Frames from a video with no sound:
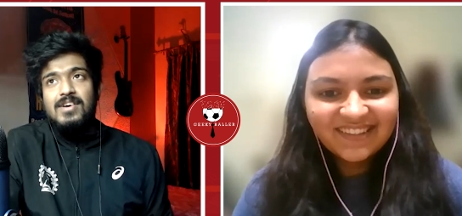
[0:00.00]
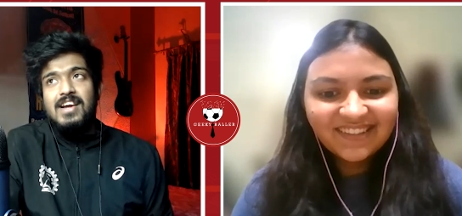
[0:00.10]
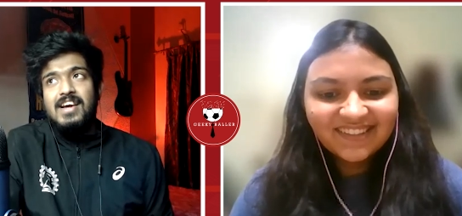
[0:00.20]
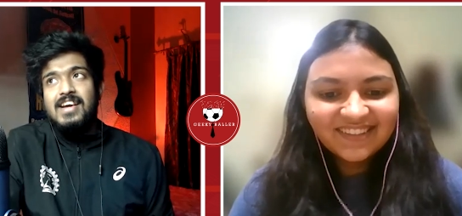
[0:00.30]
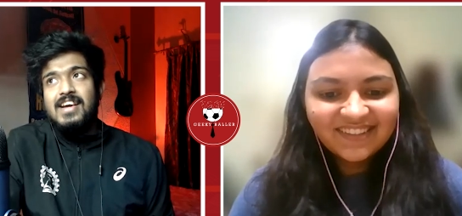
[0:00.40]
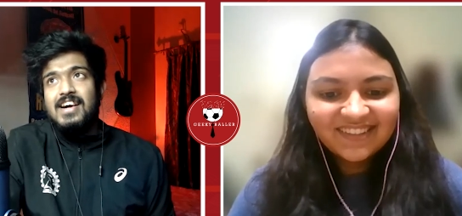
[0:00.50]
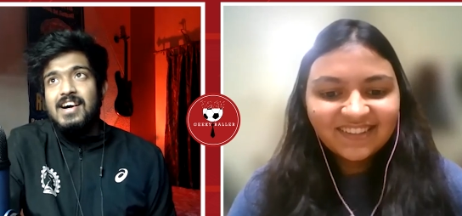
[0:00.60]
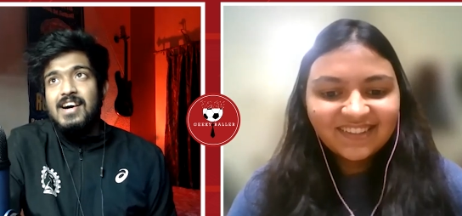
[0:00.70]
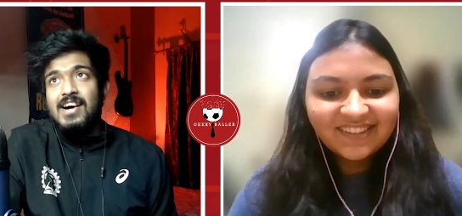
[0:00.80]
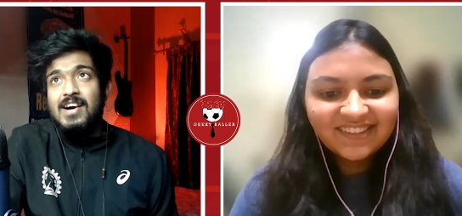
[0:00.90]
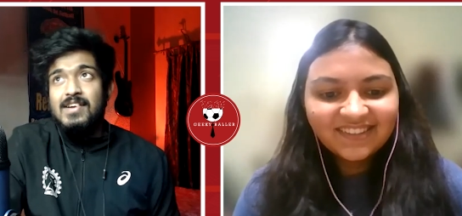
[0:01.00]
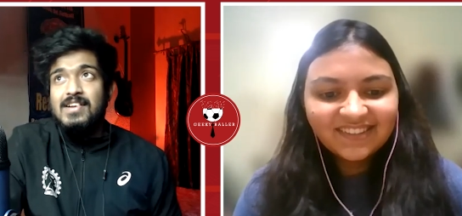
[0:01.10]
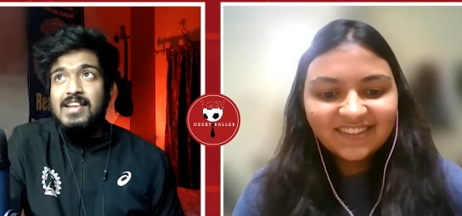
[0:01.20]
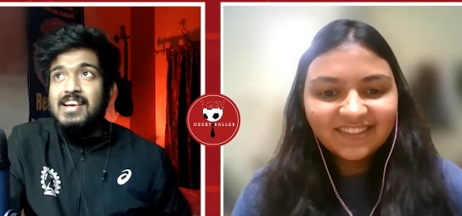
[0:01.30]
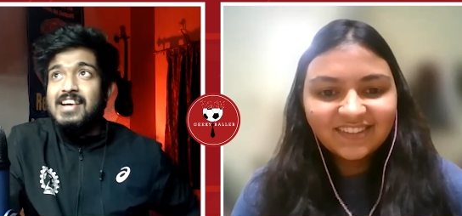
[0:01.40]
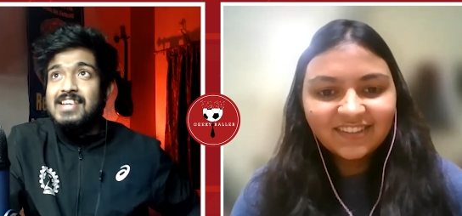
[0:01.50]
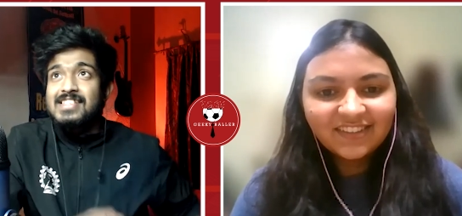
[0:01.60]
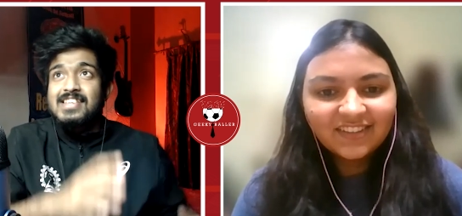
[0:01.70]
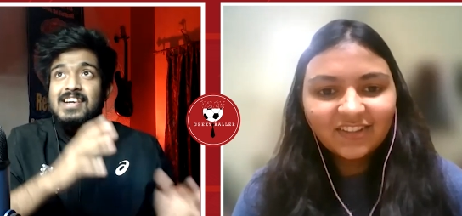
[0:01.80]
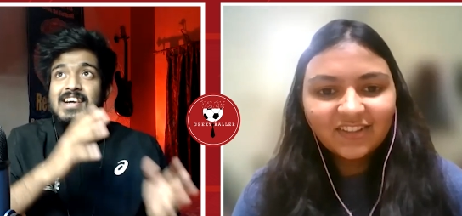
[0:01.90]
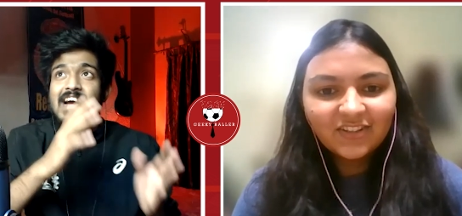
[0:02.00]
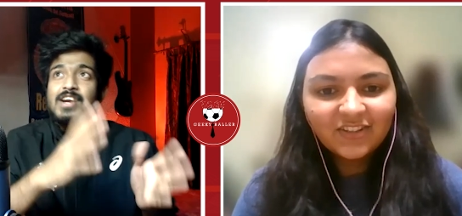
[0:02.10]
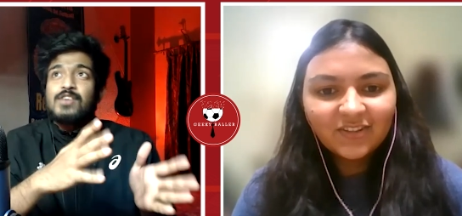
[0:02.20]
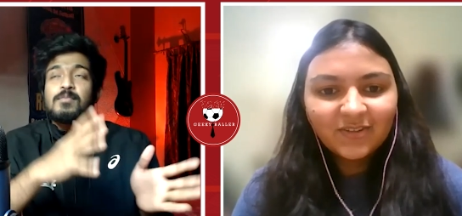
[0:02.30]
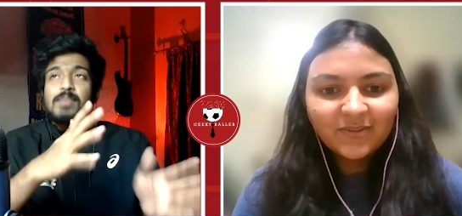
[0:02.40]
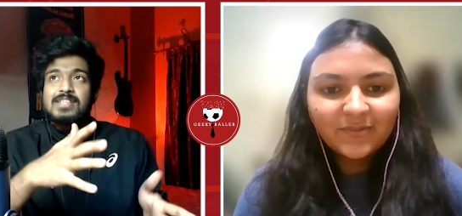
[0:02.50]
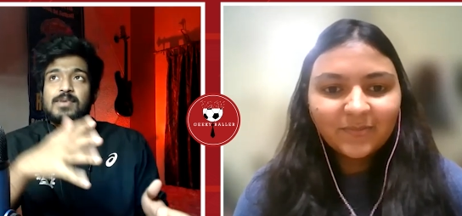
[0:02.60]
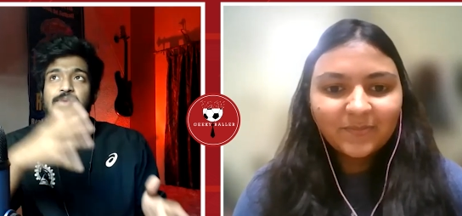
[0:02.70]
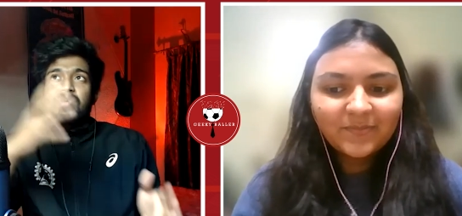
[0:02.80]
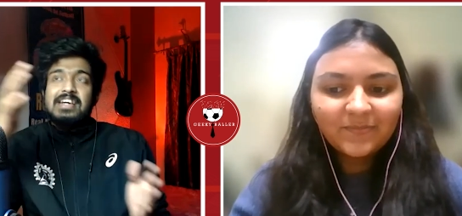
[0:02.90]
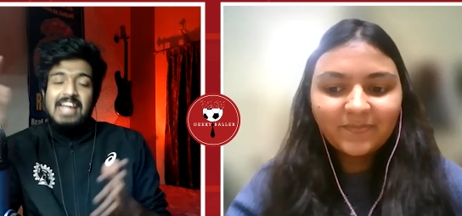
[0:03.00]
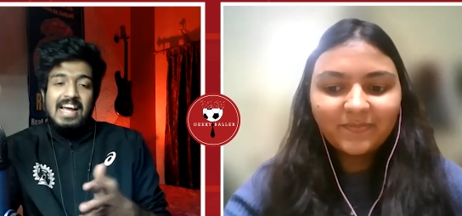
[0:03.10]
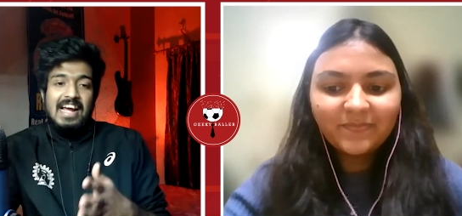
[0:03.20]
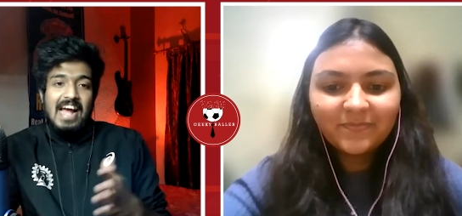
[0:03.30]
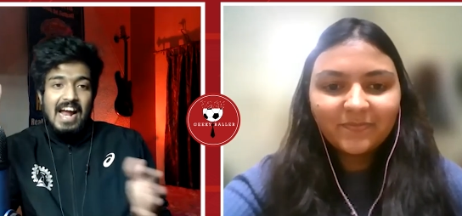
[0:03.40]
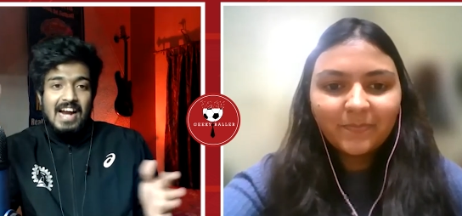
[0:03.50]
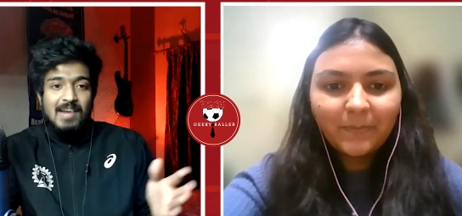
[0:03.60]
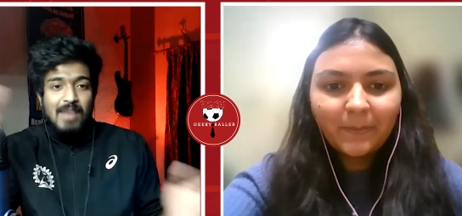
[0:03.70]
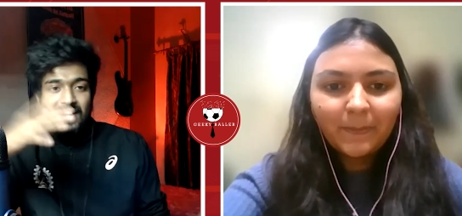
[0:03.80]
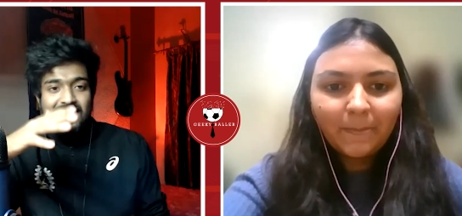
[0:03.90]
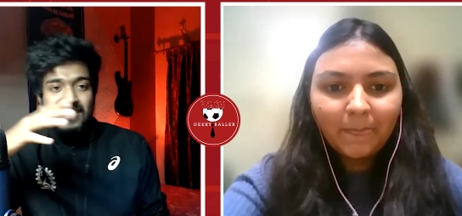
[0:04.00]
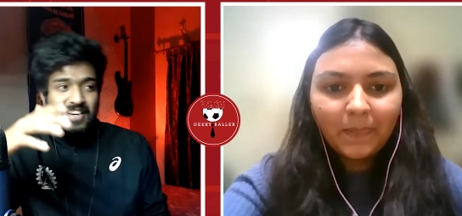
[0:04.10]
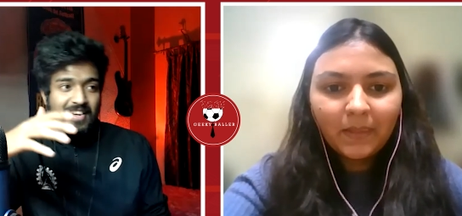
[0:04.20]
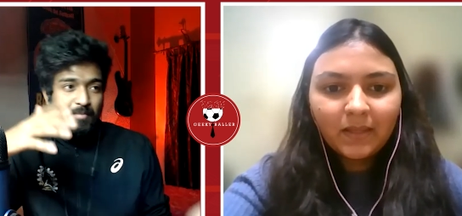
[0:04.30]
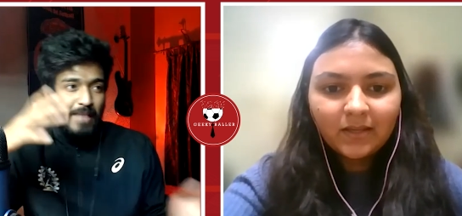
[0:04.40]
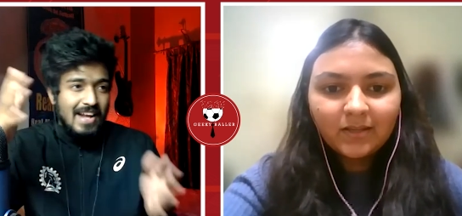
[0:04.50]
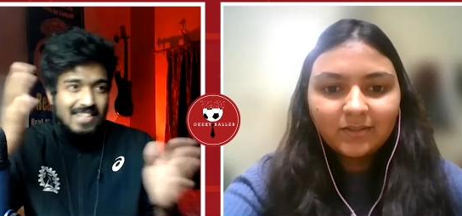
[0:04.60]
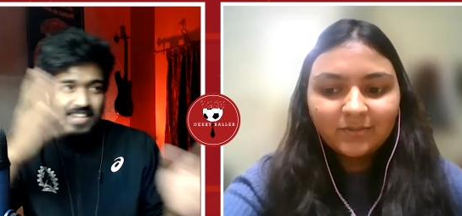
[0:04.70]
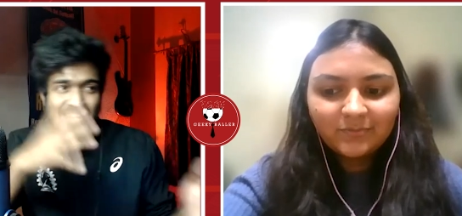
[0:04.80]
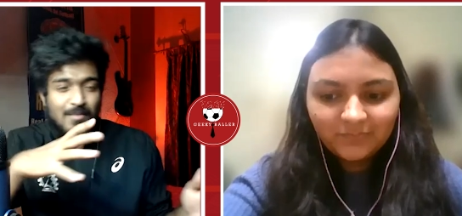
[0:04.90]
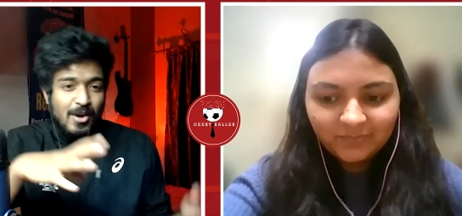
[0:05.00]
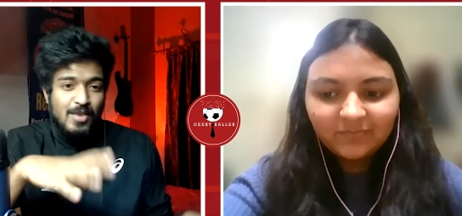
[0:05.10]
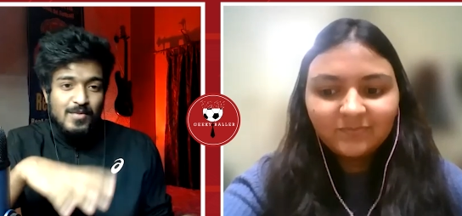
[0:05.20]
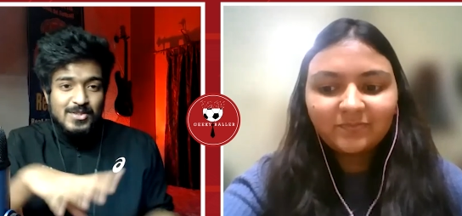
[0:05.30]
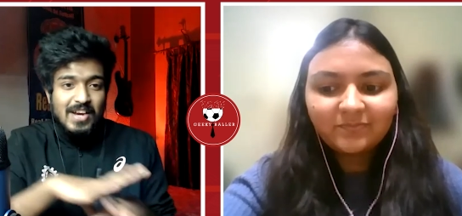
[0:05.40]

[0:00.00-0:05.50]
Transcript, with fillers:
Speaker 1: like uh, like it's a kind of a mix between tech and managerial managerial point of view.